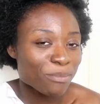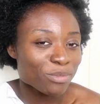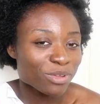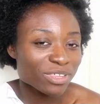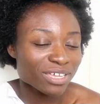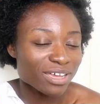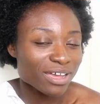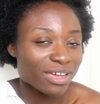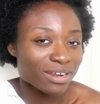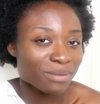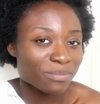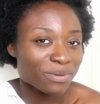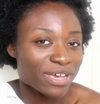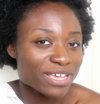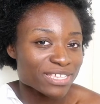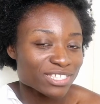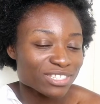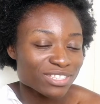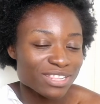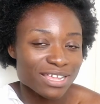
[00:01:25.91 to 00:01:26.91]
I'm not the kind of
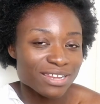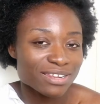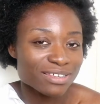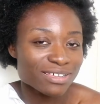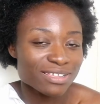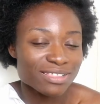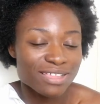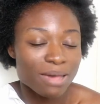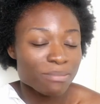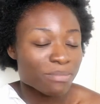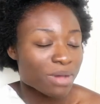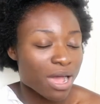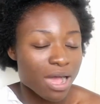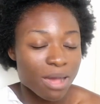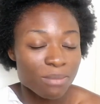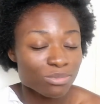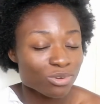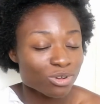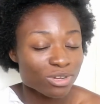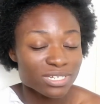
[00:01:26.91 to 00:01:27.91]
person that, I'm,
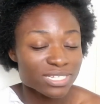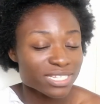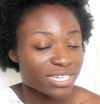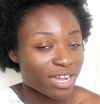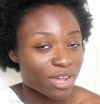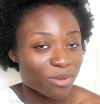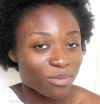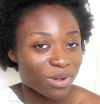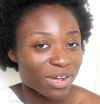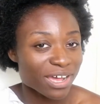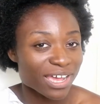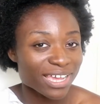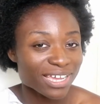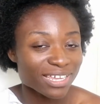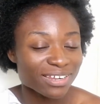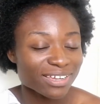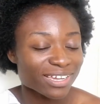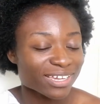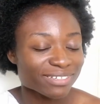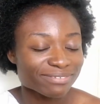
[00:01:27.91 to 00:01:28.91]
I'm not a D I
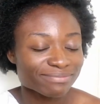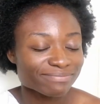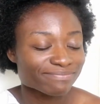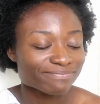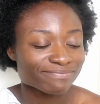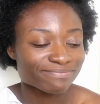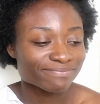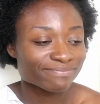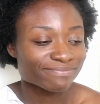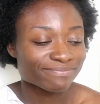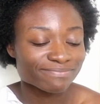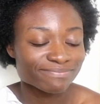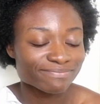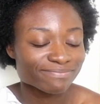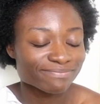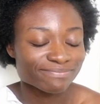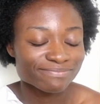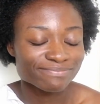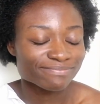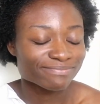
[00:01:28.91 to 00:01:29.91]
Y, like,
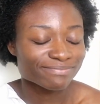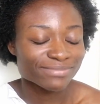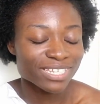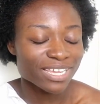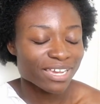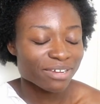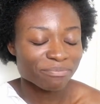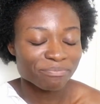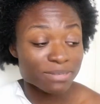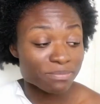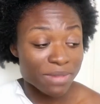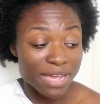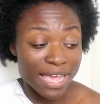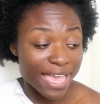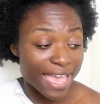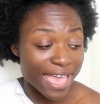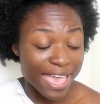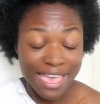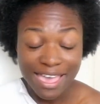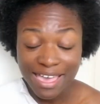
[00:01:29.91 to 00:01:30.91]
mm-mm, no.
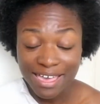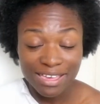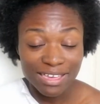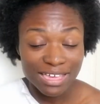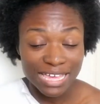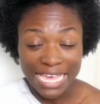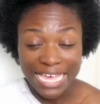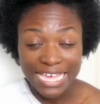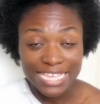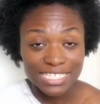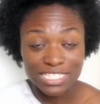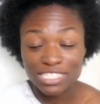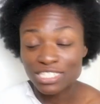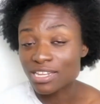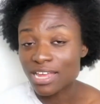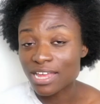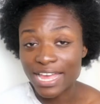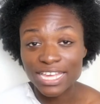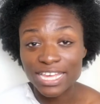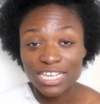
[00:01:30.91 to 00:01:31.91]
My hair
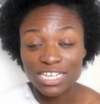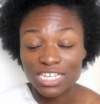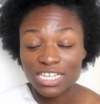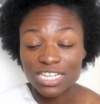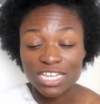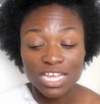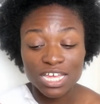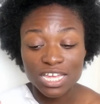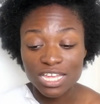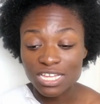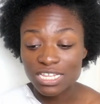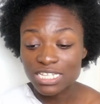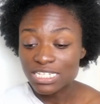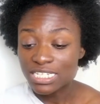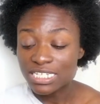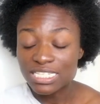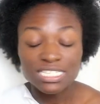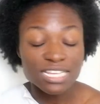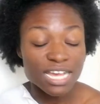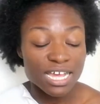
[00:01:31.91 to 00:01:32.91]
has like
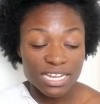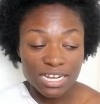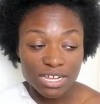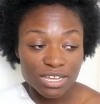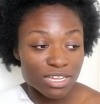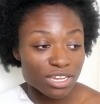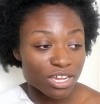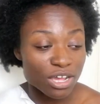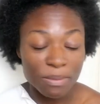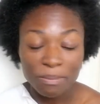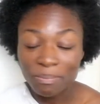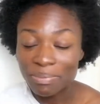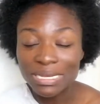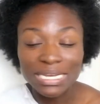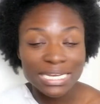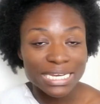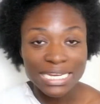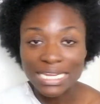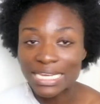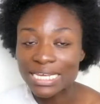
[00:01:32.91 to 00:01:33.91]
done a
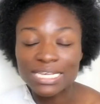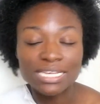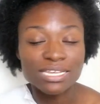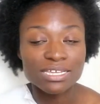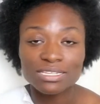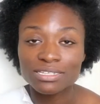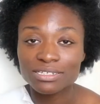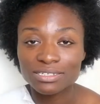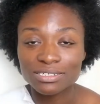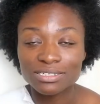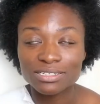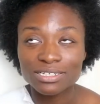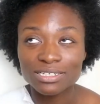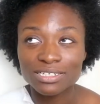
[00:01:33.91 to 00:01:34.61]
complete,